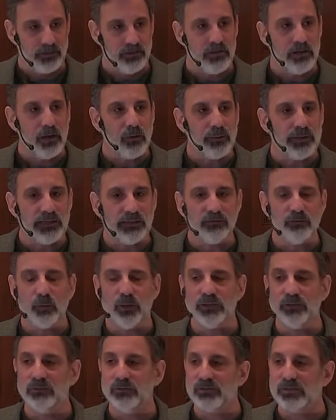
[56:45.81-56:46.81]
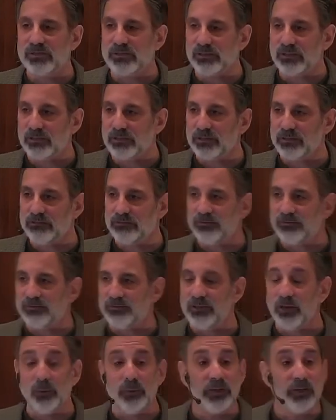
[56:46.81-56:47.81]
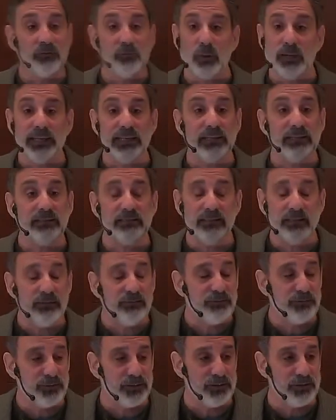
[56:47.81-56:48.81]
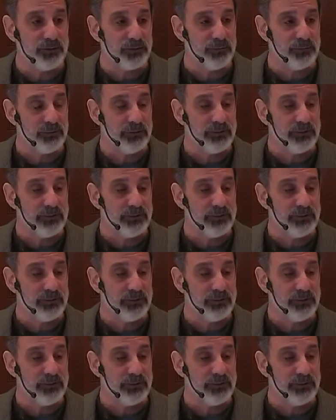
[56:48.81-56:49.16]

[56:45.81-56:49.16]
knowing of what you deserve, knowing of what he did for you,